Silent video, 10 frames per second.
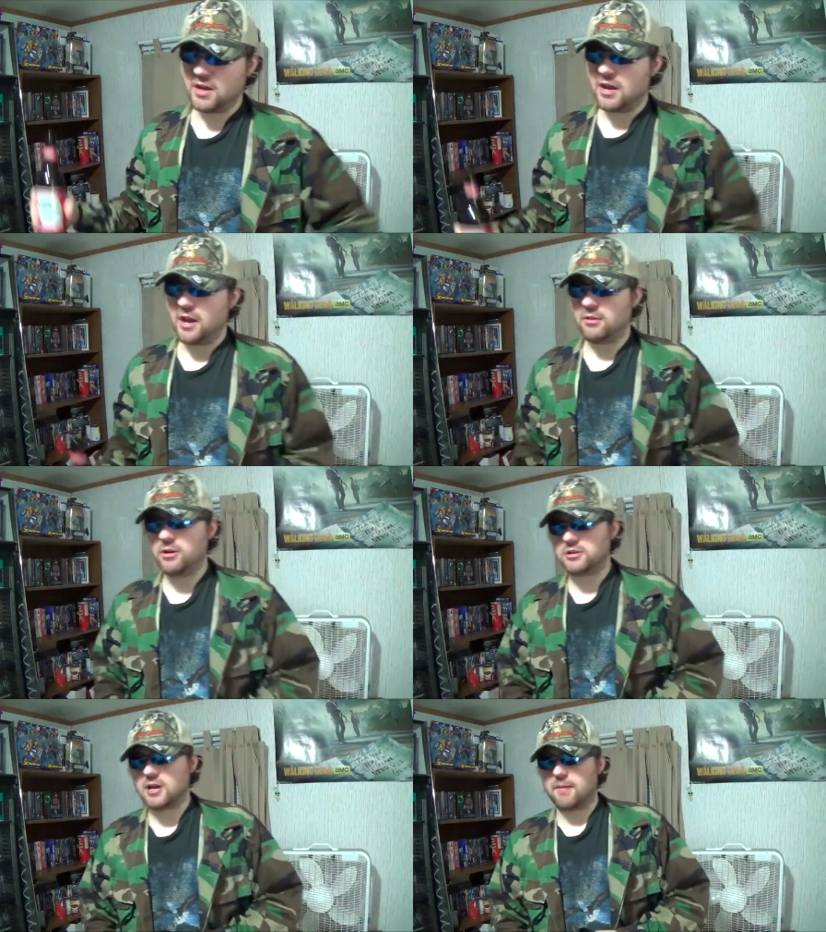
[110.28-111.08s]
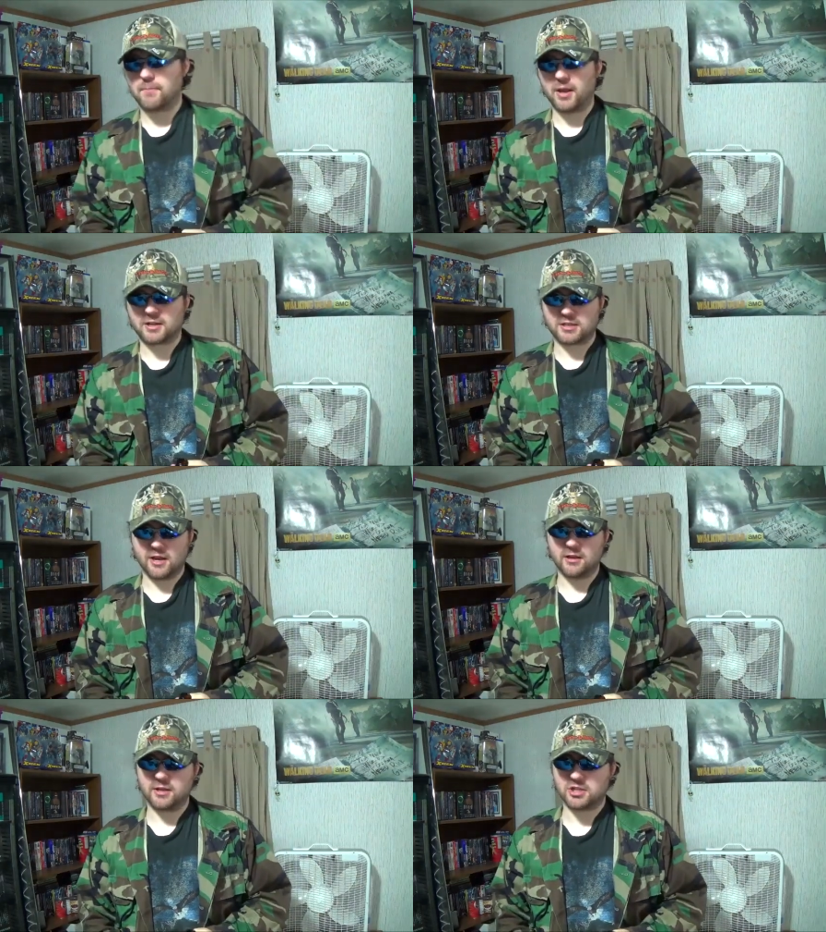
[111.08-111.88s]
It looks like
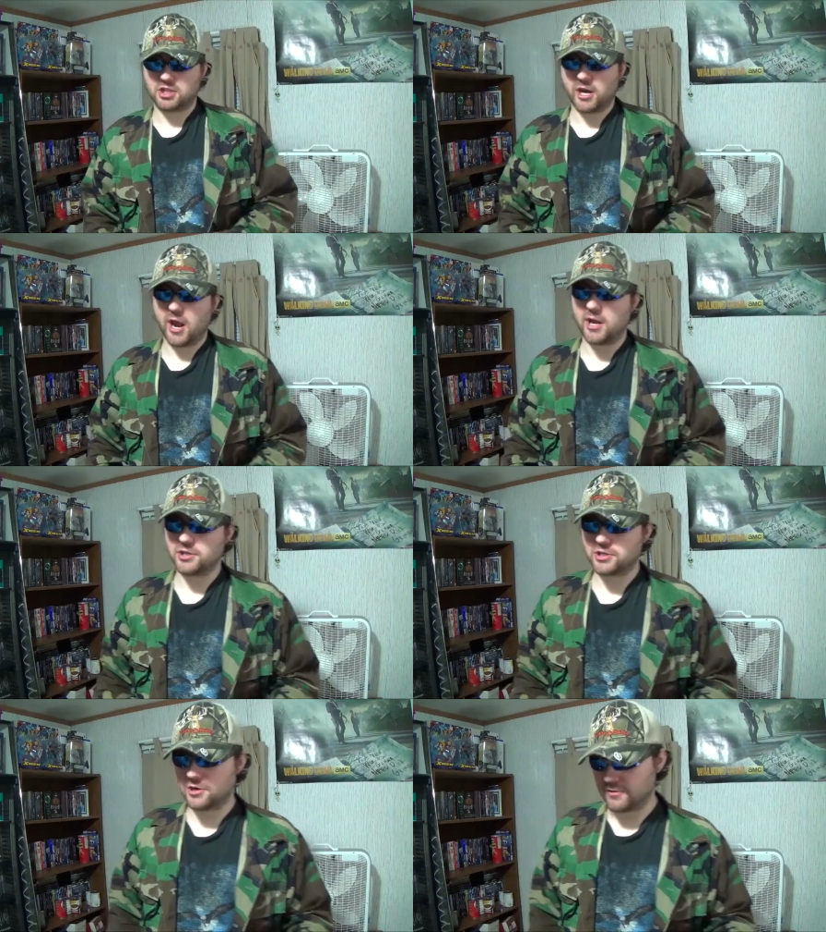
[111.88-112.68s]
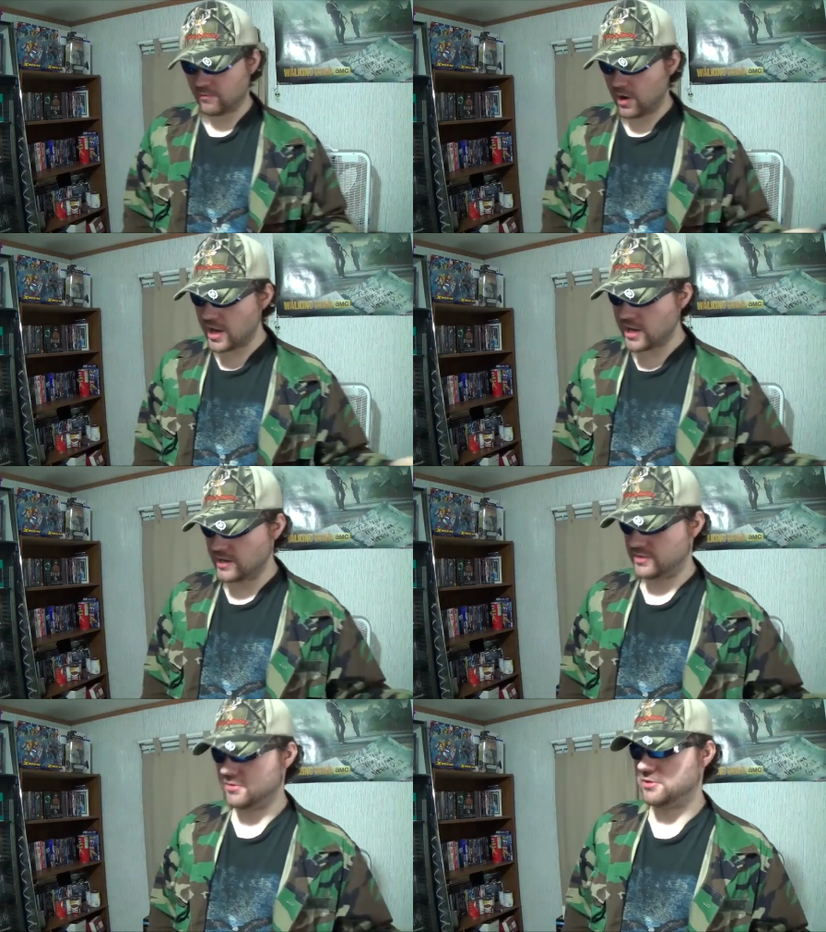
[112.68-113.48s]
Peckcella's changed her
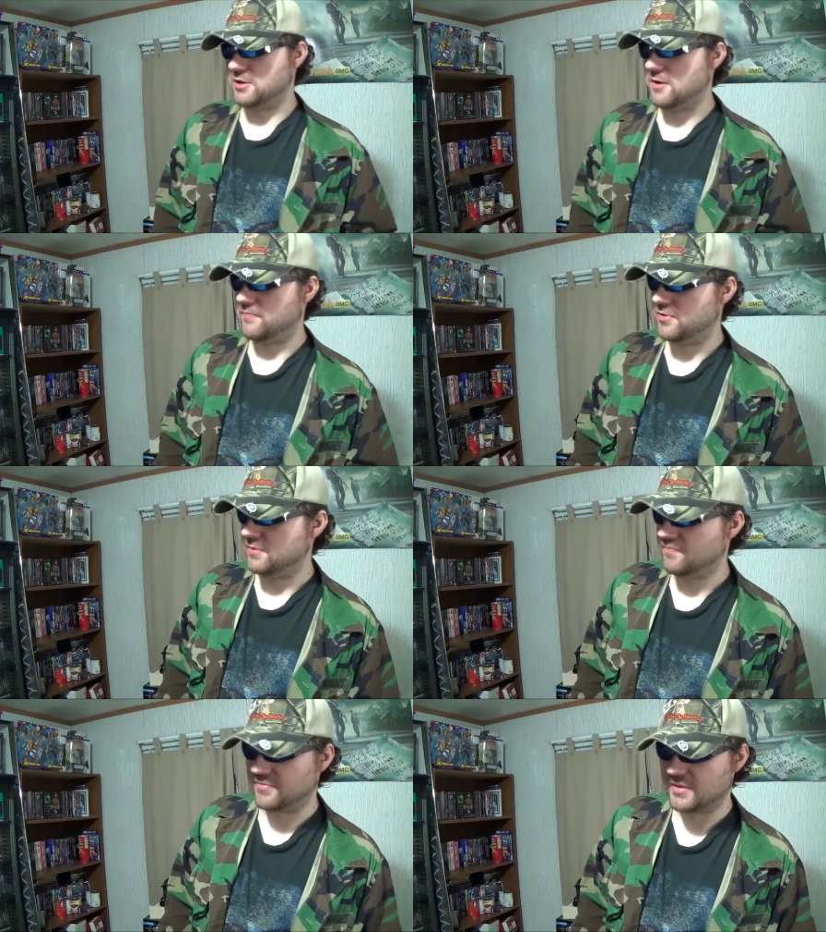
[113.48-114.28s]
ways or something.